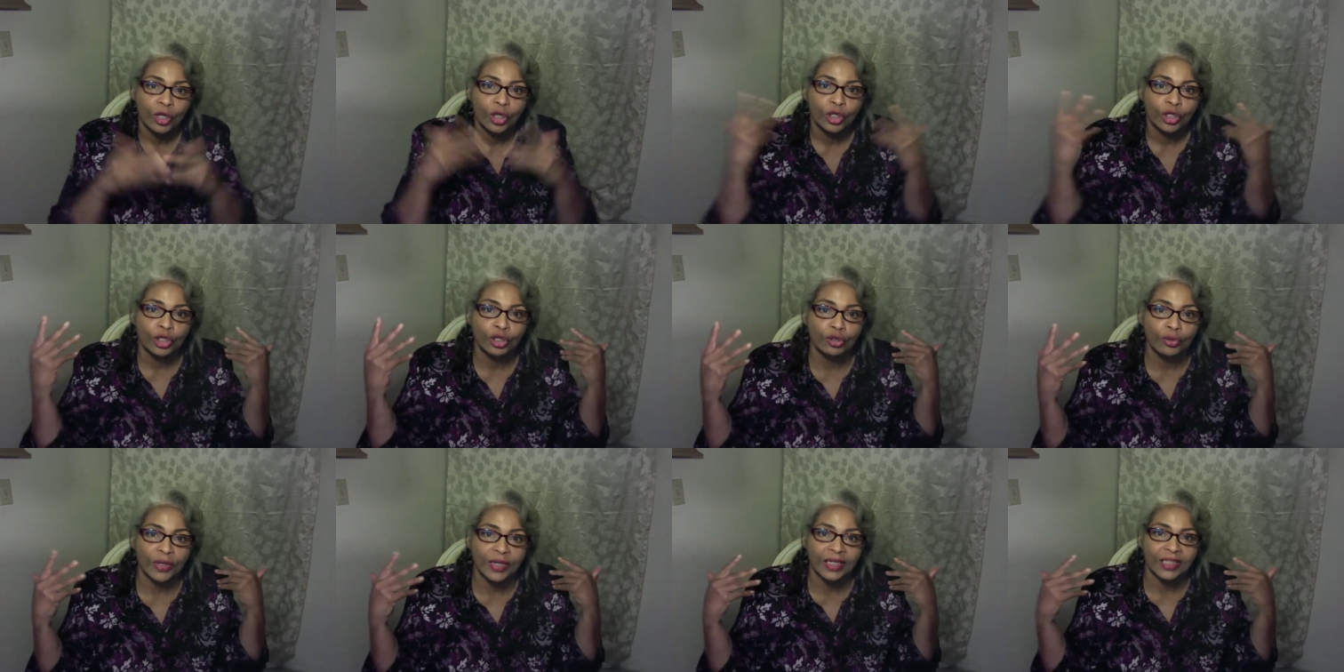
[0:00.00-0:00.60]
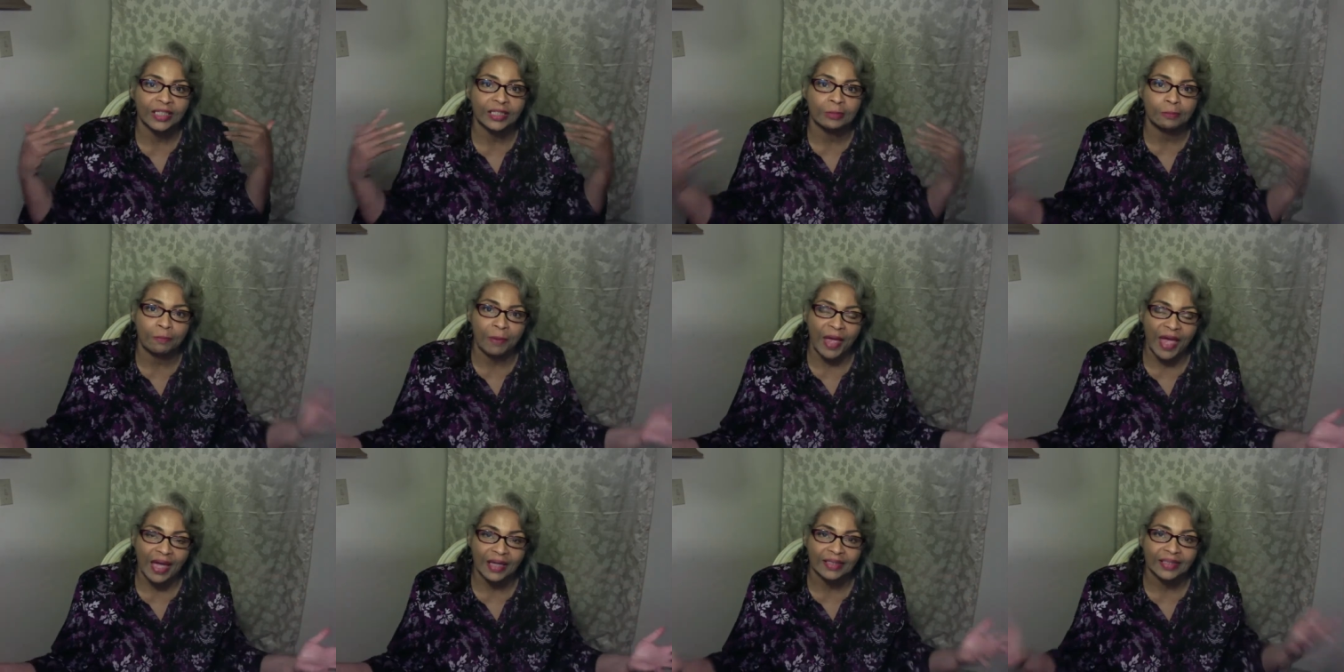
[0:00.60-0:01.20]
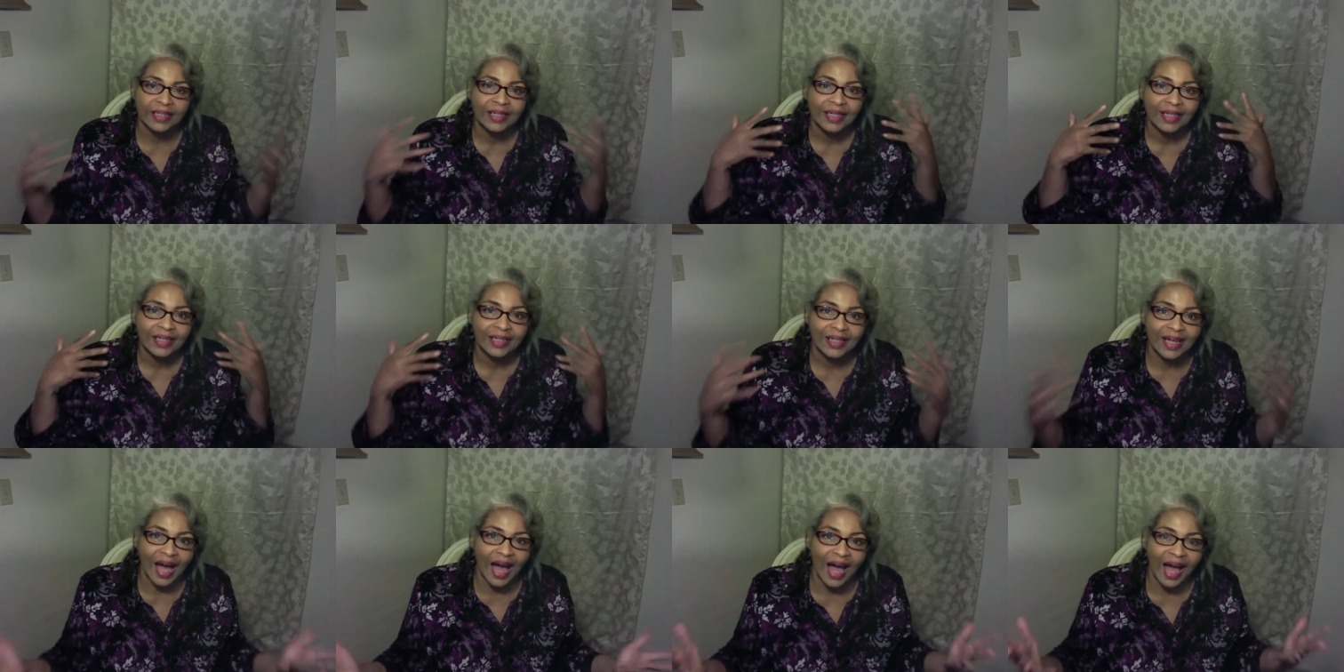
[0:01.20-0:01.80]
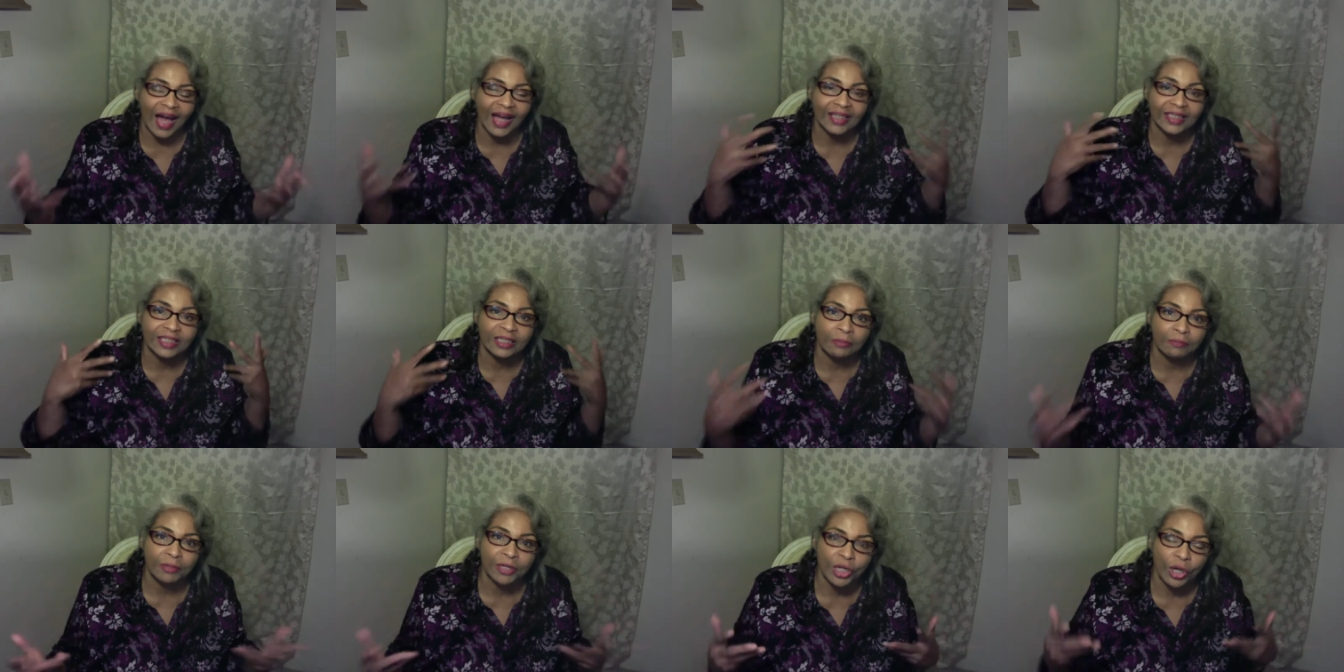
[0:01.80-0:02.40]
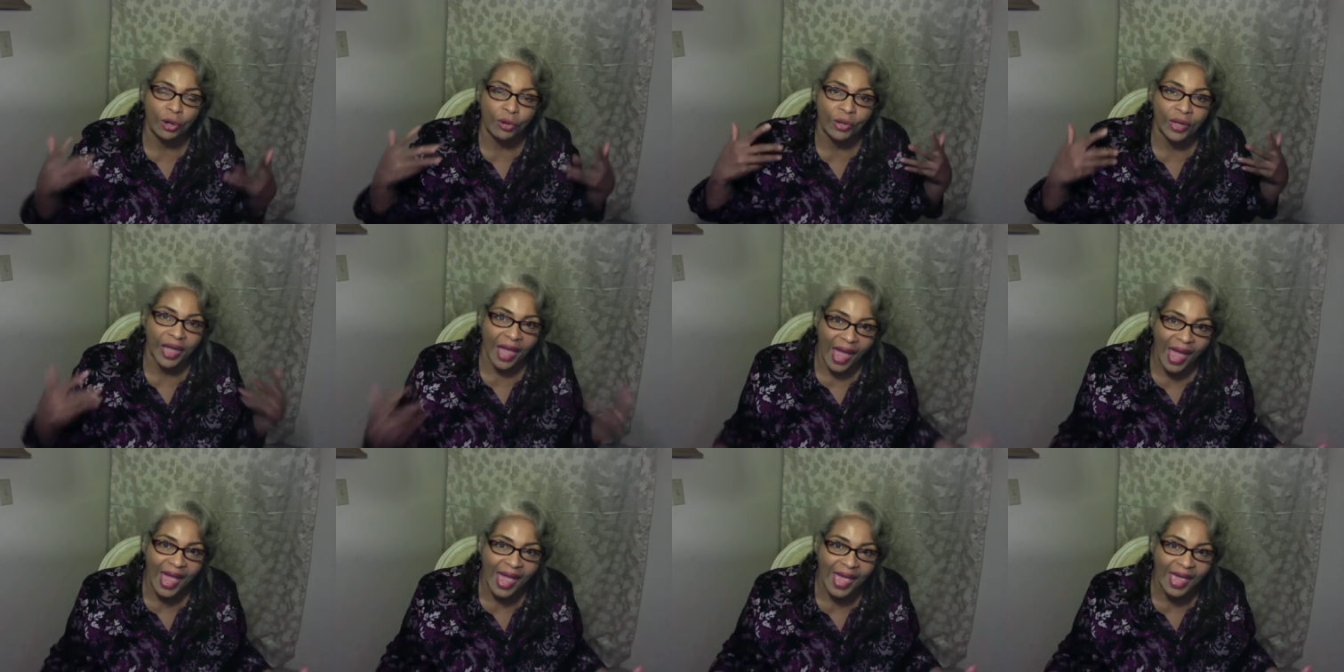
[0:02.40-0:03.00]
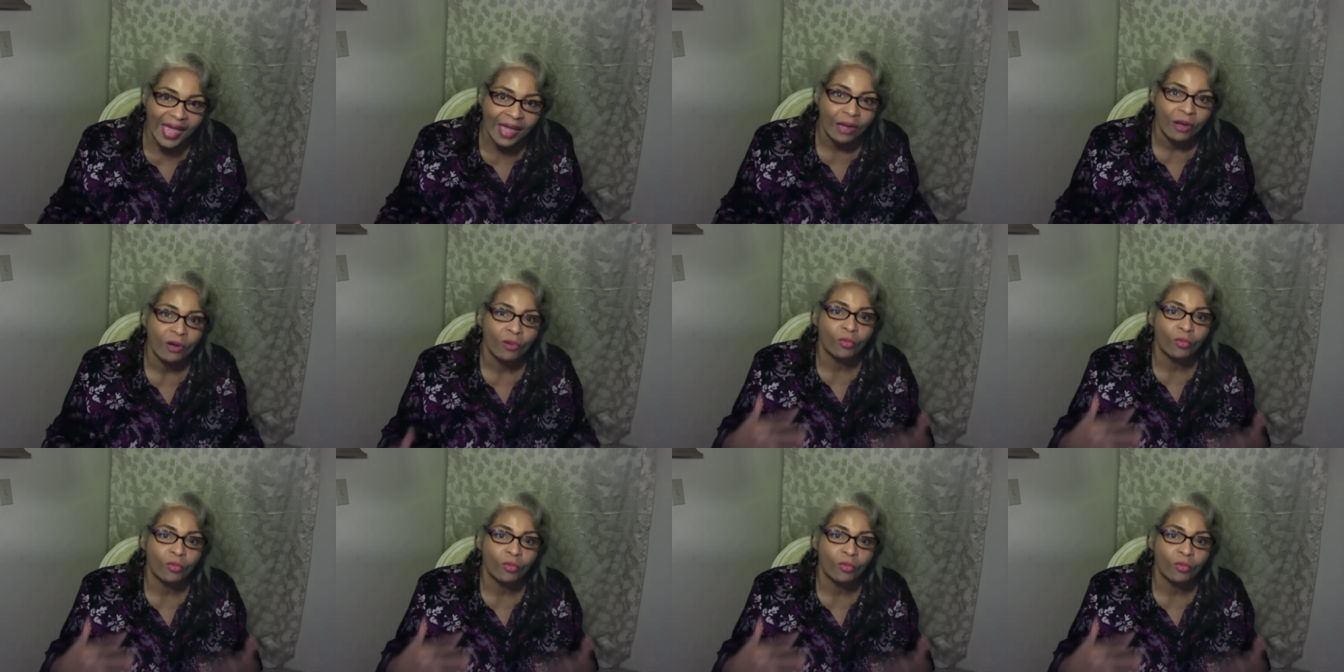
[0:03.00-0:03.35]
you expect God to be okay